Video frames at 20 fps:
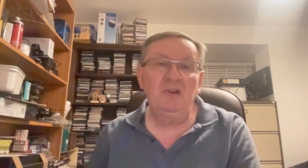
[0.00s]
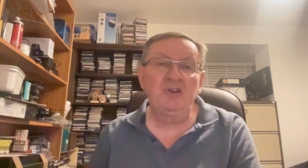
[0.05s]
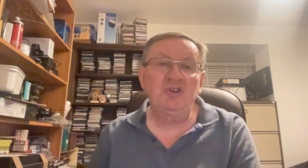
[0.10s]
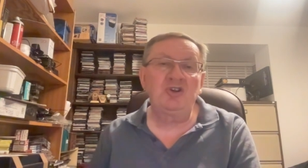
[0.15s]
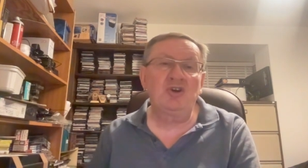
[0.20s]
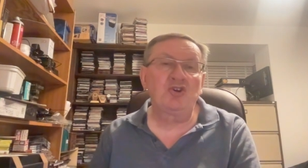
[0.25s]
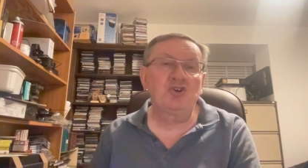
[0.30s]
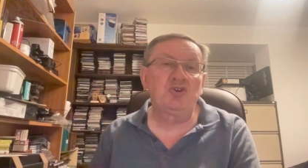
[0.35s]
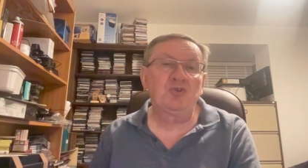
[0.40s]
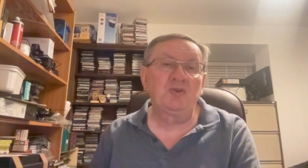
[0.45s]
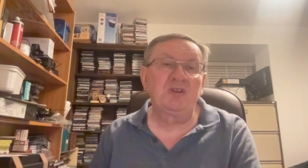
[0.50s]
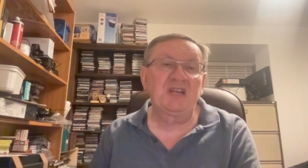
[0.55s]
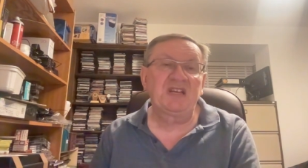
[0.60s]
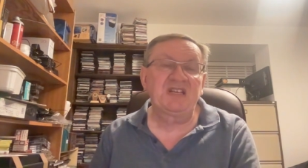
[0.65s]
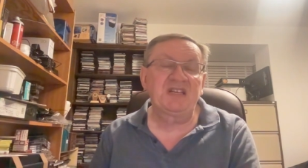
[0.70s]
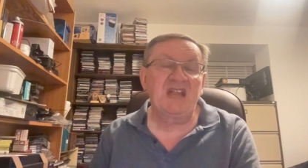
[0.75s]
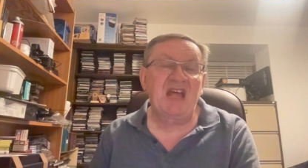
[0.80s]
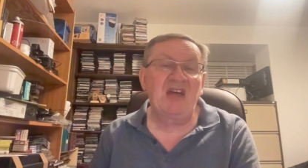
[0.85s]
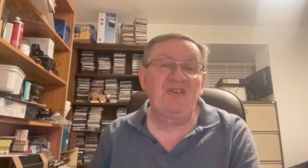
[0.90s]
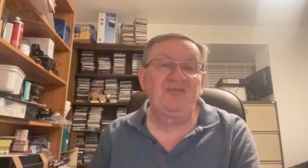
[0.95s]
Joshua
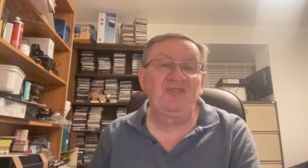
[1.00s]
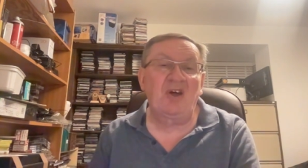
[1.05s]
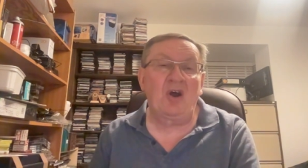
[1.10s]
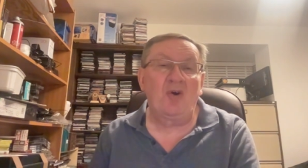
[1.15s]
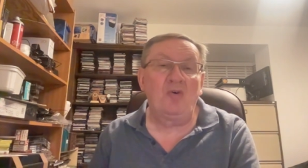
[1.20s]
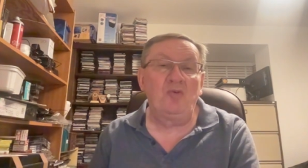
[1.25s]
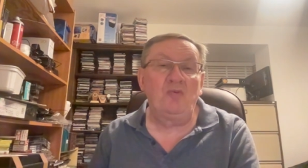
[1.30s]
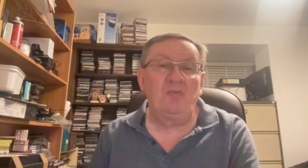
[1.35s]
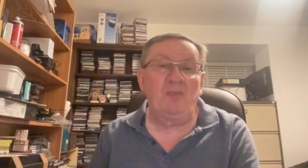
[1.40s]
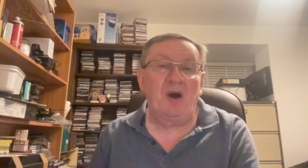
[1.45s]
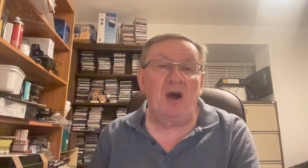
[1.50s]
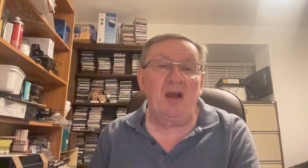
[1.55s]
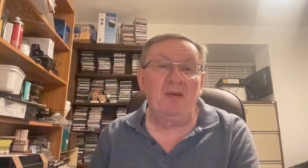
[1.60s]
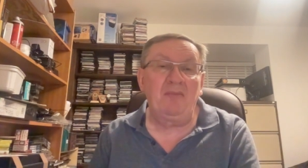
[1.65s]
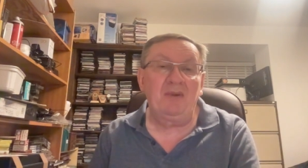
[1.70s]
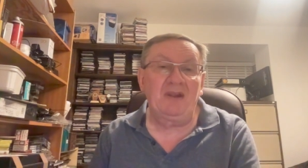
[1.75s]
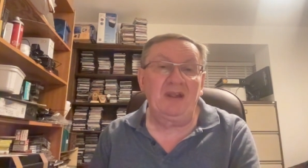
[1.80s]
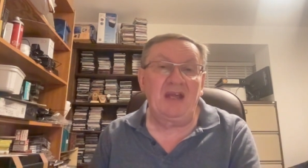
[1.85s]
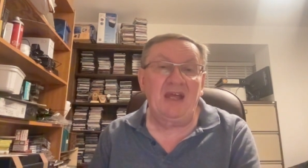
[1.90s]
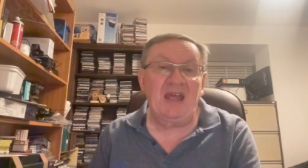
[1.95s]
doesn't have the whole
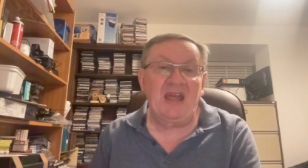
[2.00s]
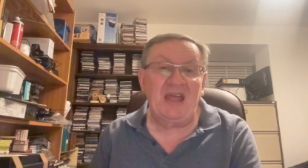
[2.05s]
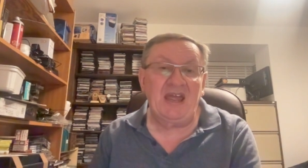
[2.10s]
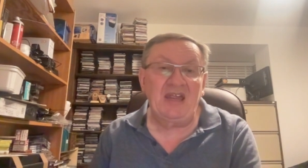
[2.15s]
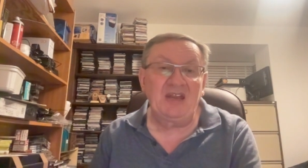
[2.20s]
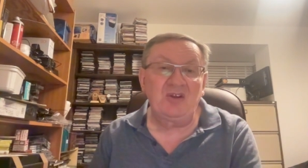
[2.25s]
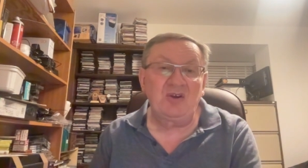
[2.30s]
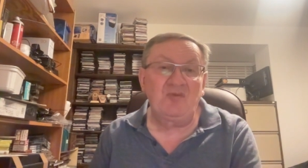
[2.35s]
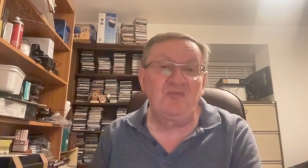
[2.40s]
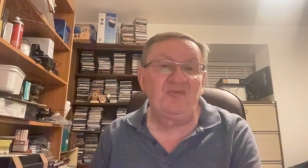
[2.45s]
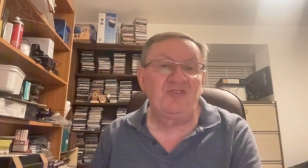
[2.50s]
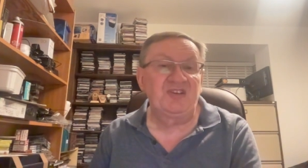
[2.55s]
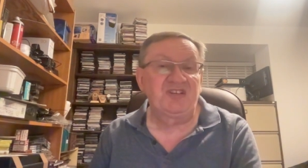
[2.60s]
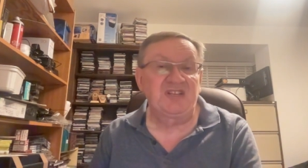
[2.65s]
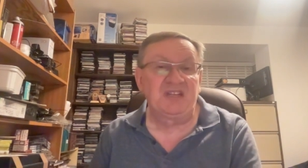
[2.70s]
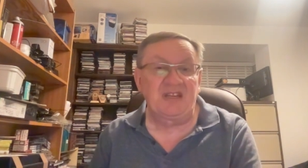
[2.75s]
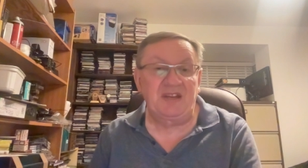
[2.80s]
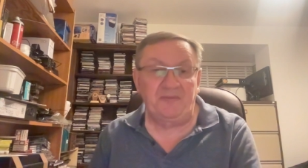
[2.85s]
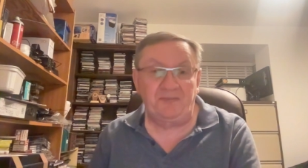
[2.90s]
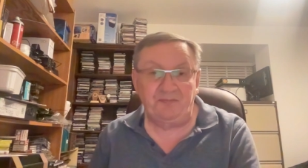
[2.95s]
Bible at hand,
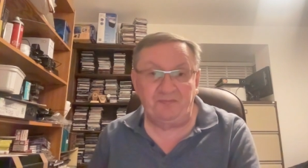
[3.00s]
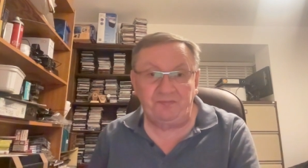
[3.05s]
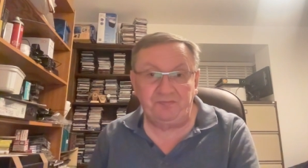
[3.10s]
obviously.